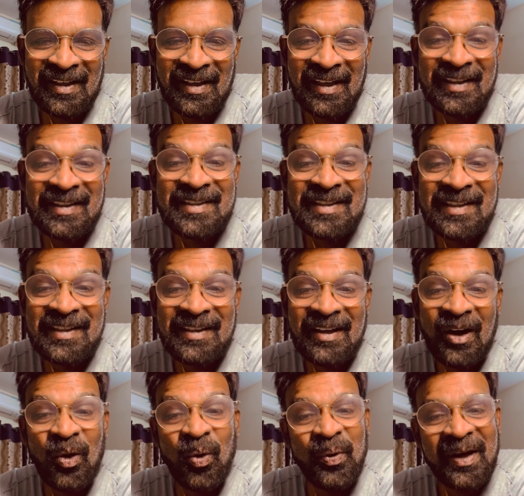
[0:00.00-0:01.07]
Let's see
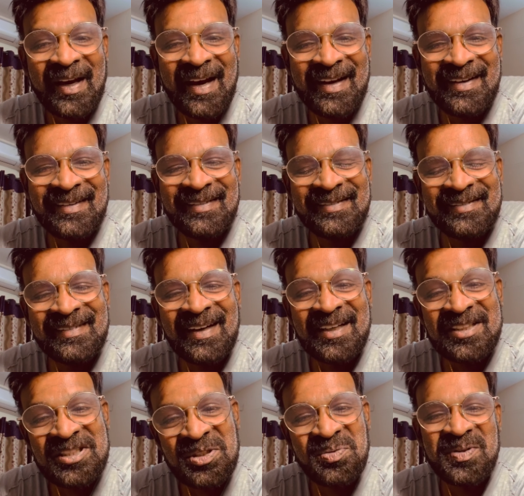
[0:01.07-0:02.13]
how we can
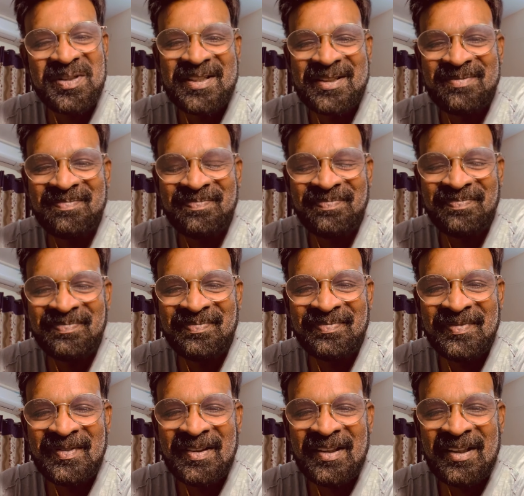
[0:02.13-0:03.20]
achieve it.
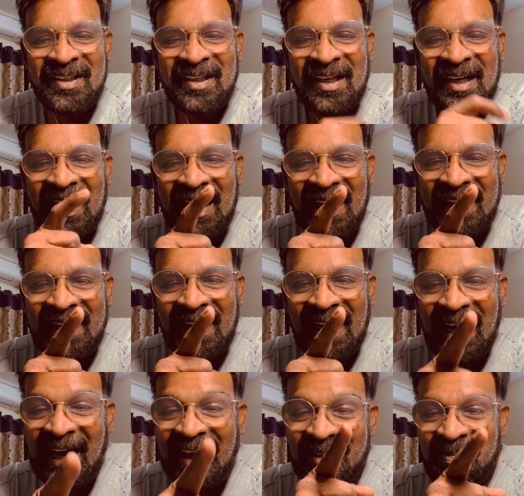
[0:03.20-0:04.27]
And
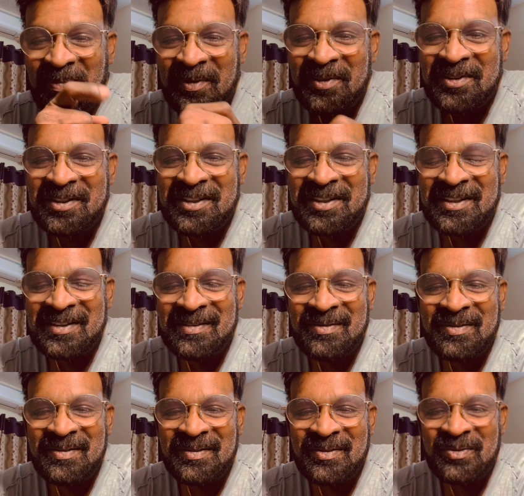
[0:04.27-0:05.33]
I'll post
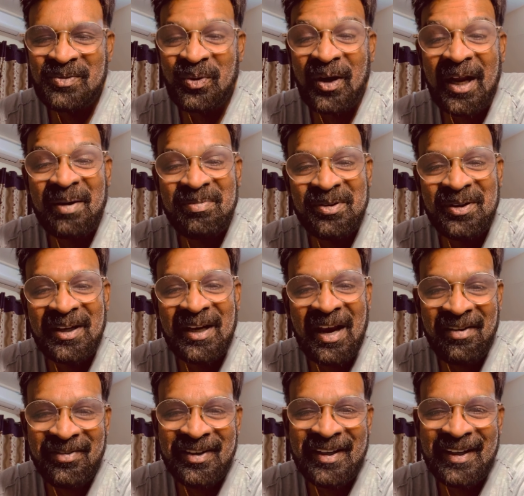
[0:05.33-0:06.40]
what I'm doing
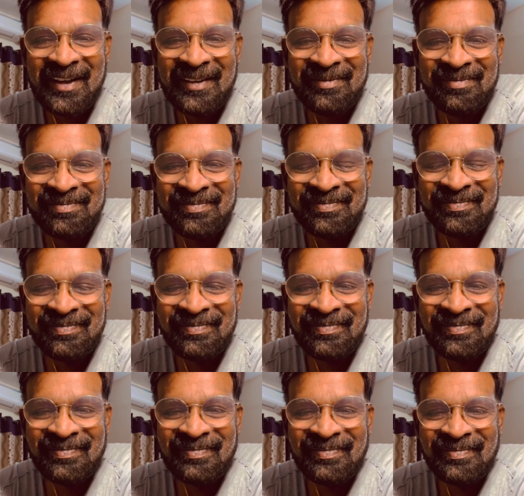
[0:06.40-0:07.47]
every day
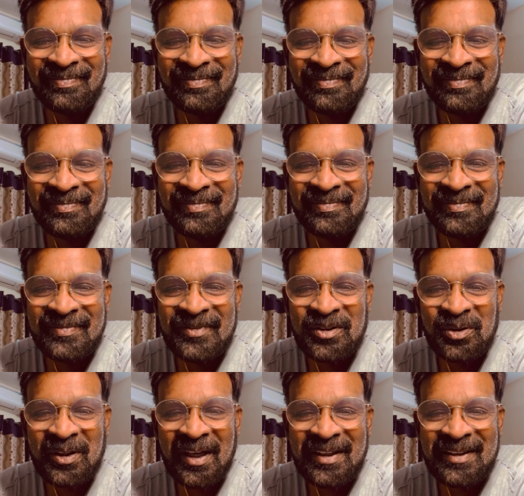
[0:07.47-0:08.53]

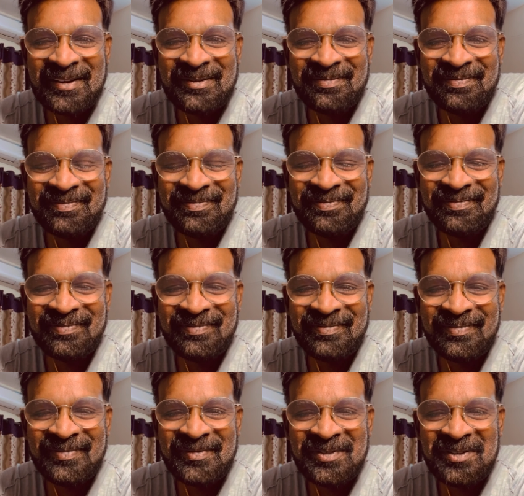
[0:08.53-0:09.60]
so that
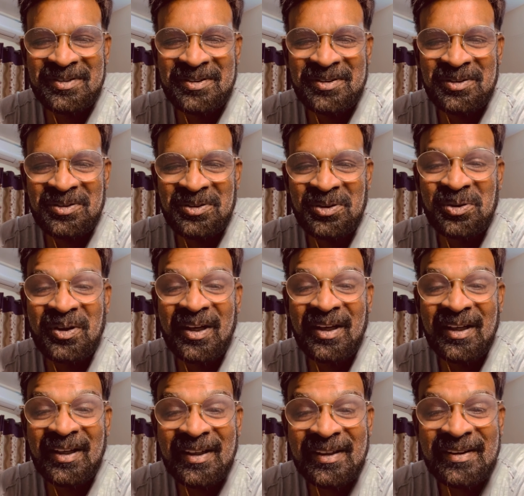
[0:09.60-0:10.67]
you can
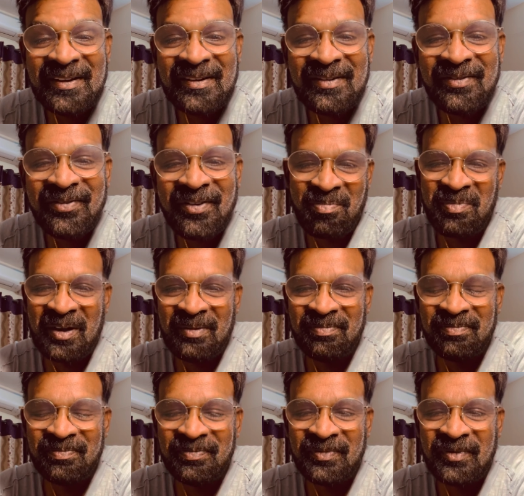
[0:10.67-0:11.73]
learn from me.
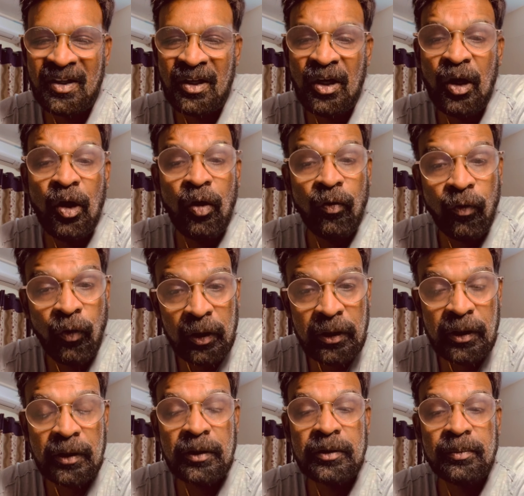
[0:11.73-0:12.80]
For
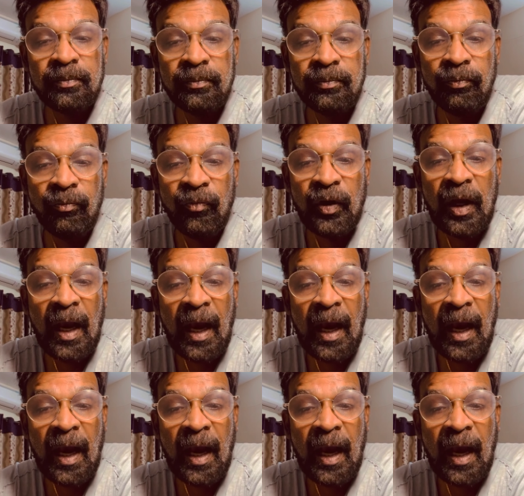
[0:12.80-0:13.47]
this, we